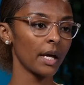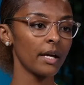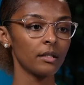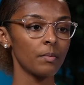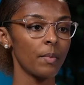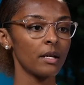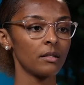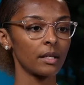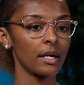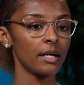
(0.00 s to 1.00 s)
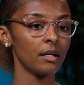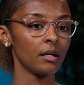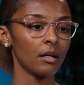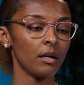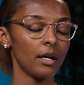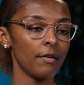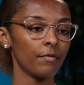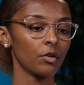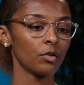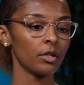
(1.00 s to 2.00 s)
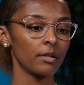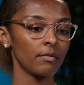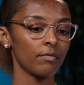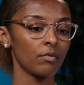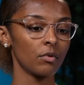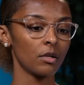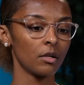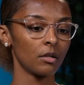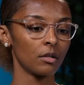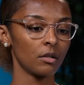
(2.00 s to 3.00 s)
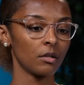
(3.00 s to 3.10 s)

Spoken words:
And it depends. Like if you're looking for,